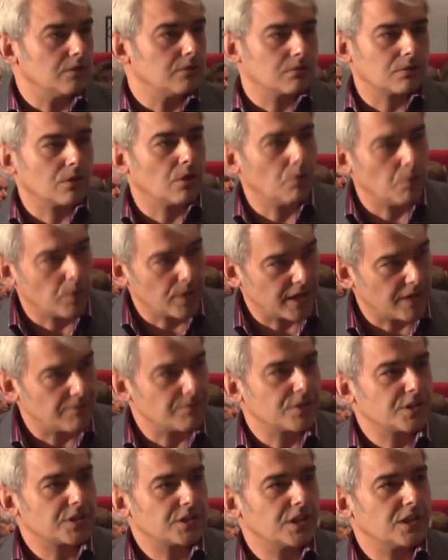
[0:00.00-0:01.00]
or
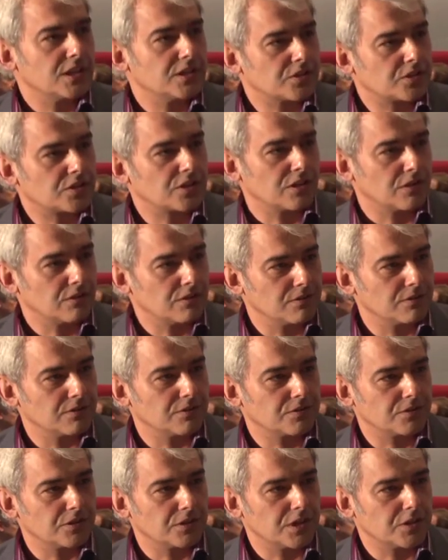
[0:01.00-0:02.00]
whatever it is. So
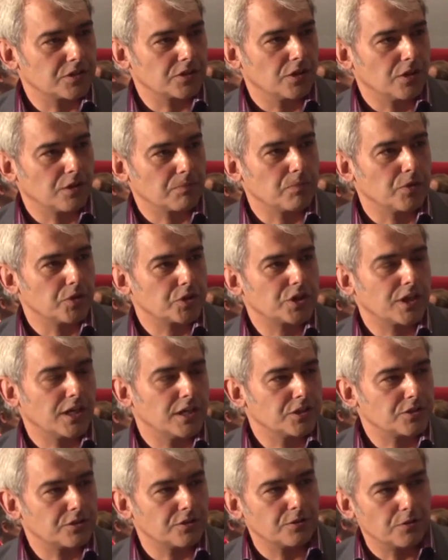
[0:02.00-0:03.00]
there's a lot more
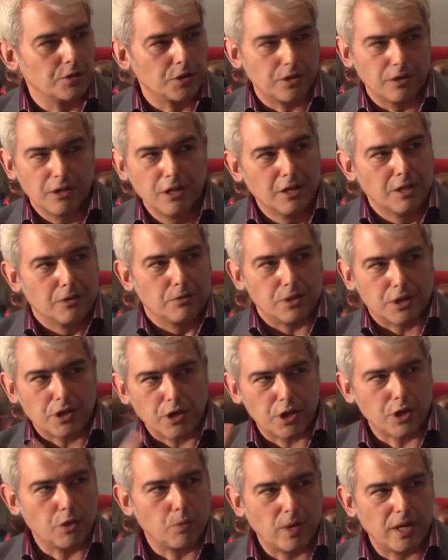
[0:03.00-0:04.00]
challenge. We're
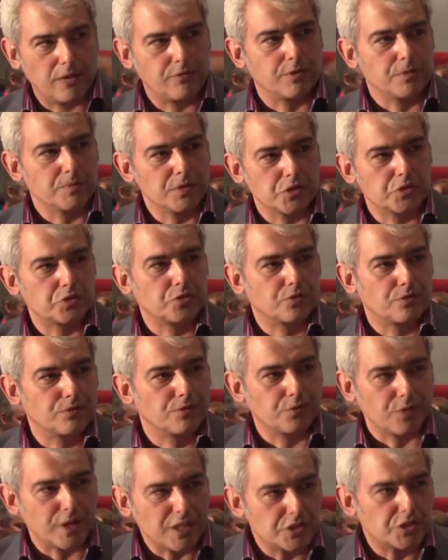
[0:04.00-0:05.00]
going away from those
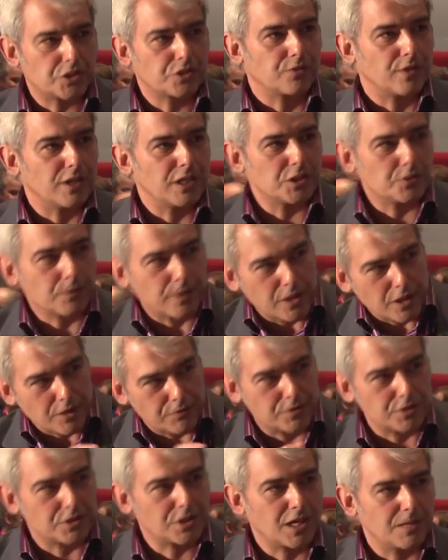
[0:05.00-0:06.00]
green screens where you
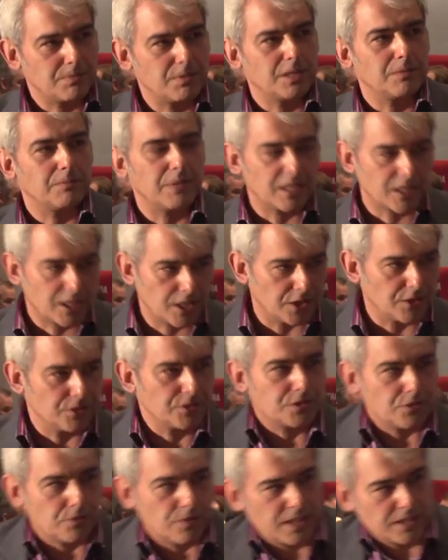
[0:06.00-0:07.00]
have to type in a bit of
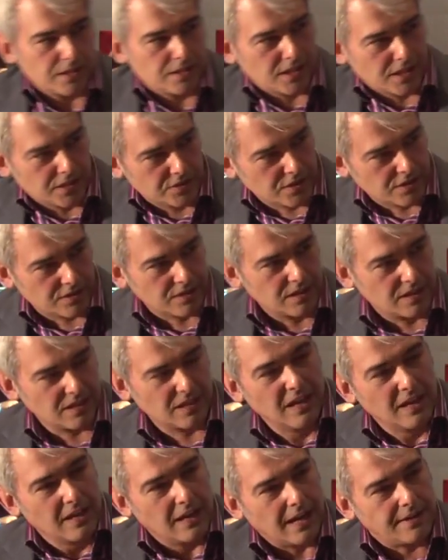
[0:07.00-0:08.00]
code to run things.
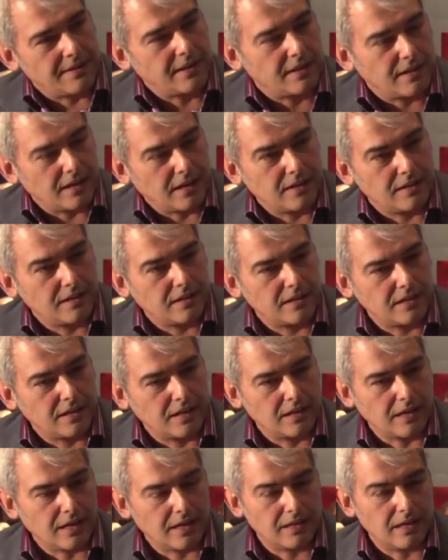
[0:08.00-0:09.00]
And
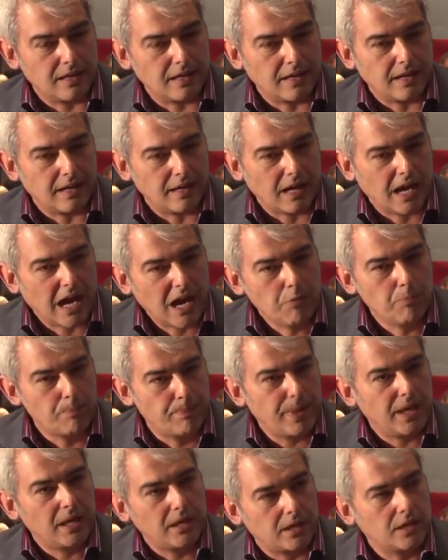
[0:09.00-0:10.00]
how
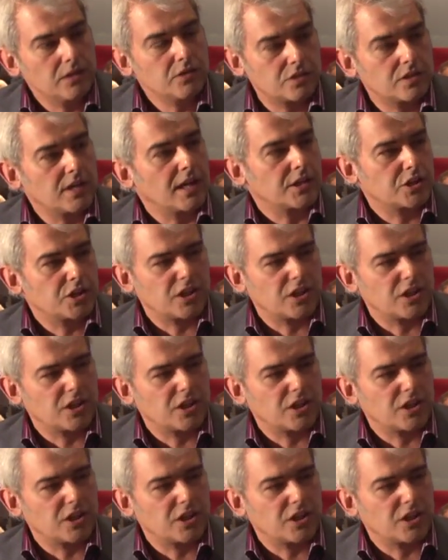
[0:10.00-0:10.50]
big is that